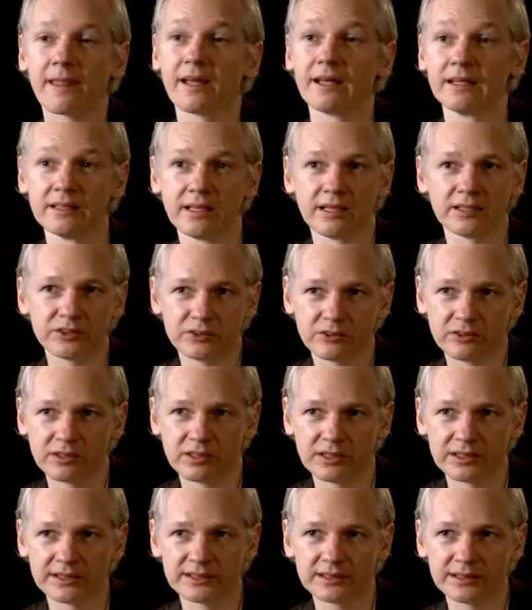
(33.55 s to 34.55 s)

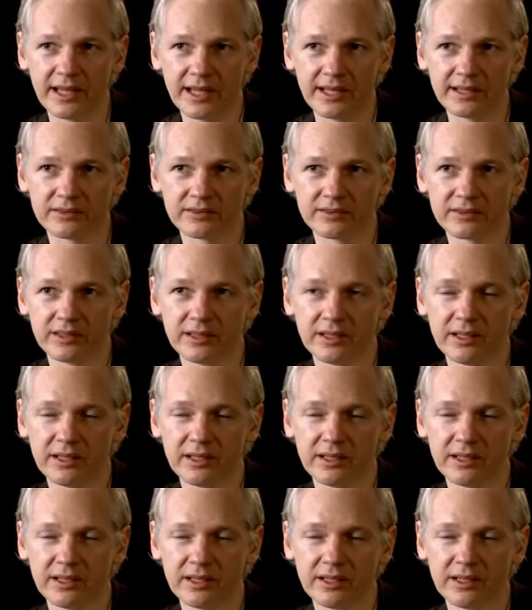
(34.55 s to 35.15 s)
industrial estate